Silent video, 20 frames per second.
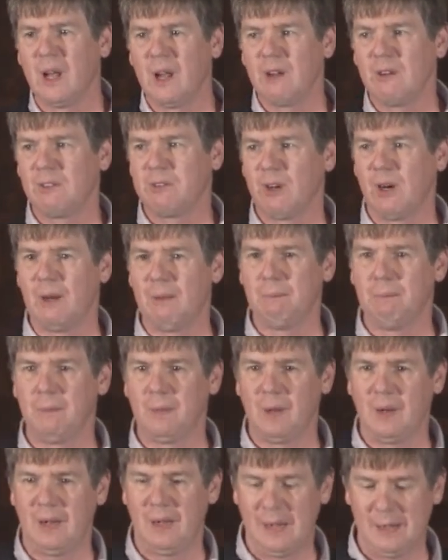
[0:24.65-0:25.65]
from
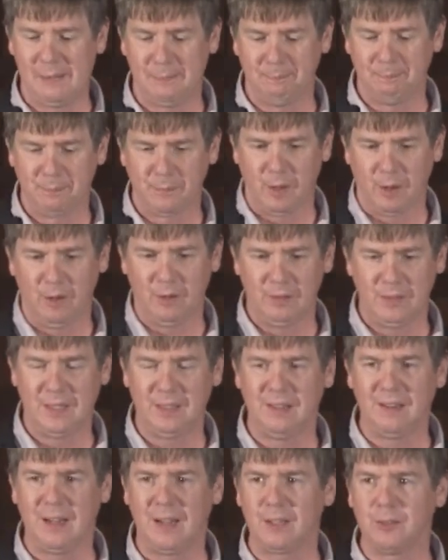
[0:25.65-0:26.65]
our
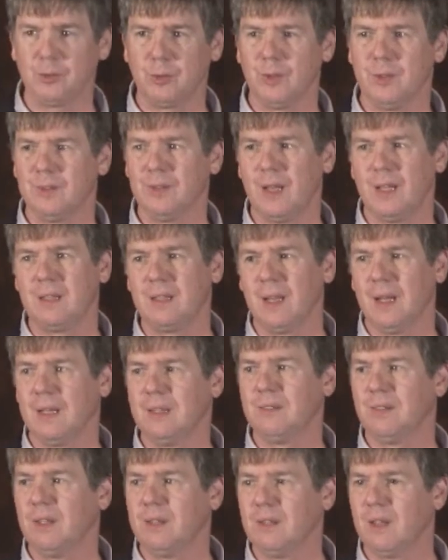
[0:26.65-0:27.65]
intellectual
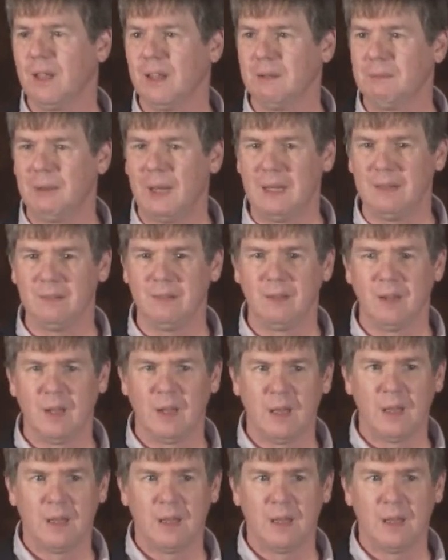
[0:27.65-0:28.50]
zeitgeist until about